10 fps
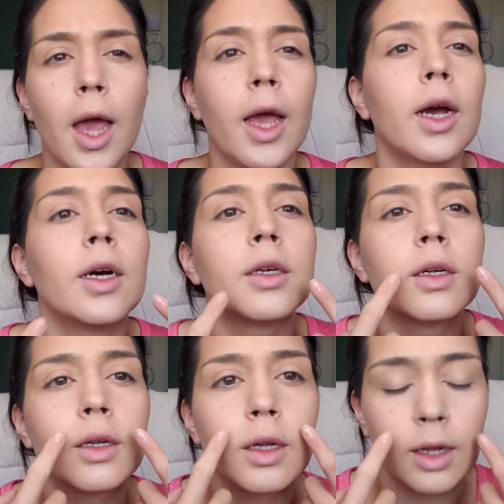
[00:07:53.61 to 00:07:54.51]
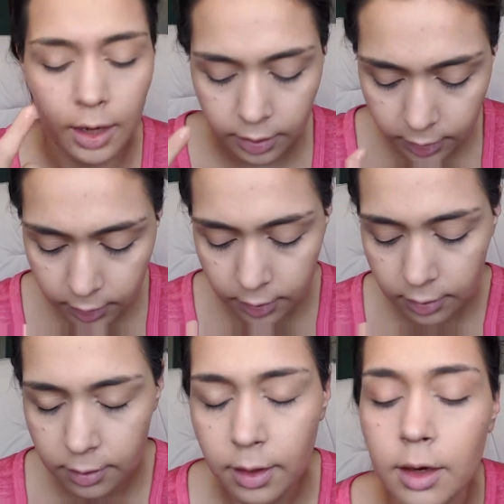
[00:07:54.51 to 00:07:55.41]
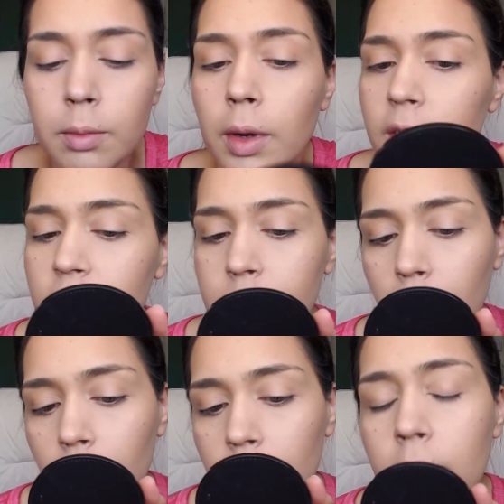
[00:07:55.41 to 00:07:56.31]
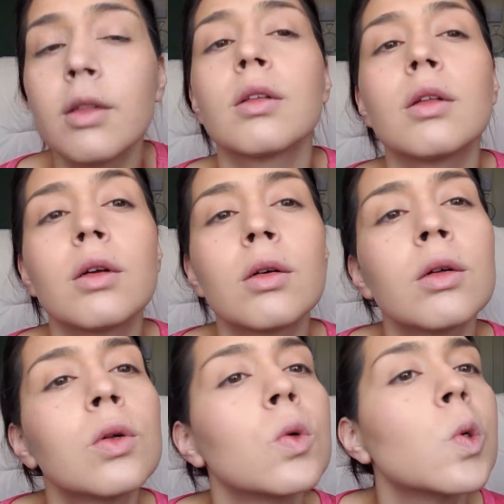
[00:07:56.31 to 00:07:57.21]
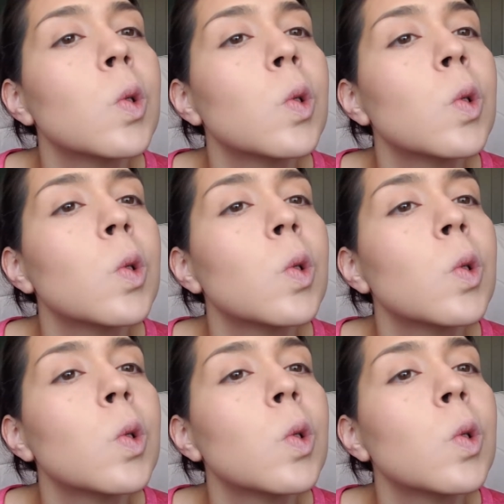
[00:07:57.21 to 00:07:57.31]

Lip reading: and it kind of sits in my smile lines a little